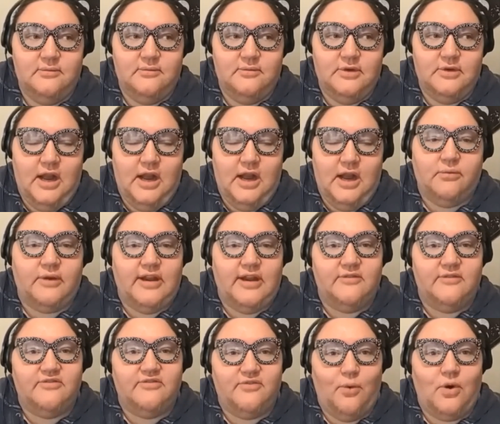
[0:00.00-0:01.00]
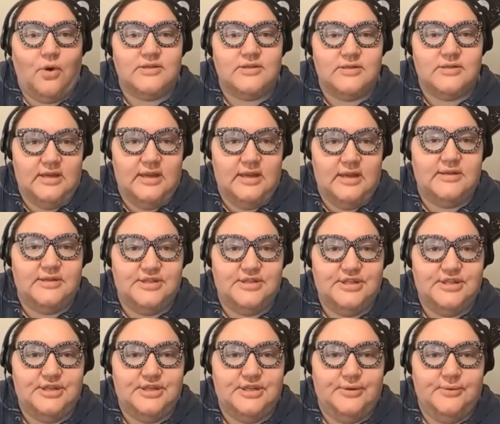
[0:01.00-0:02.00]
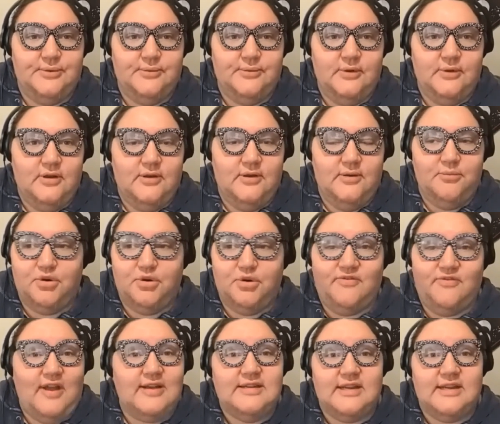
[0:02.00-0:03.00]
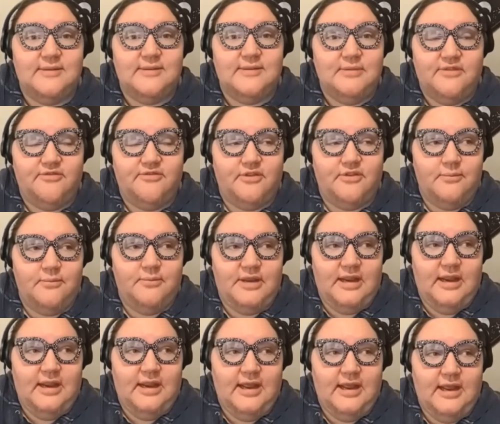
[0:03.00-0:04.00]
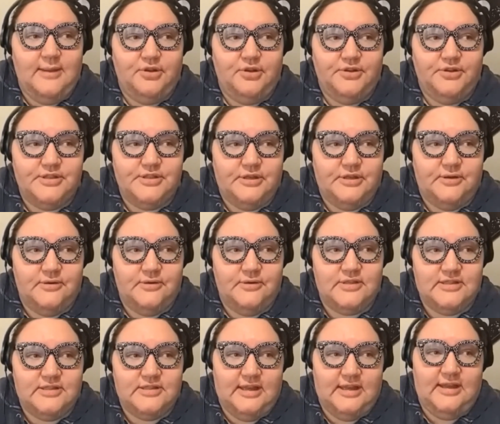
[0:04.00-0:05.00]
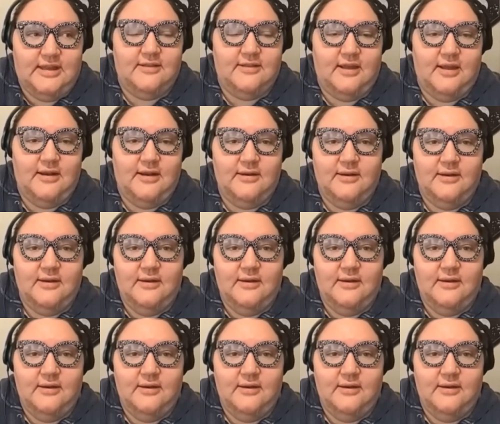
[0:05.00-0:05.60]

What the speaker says: got reinforced into preventing me from being able to see that,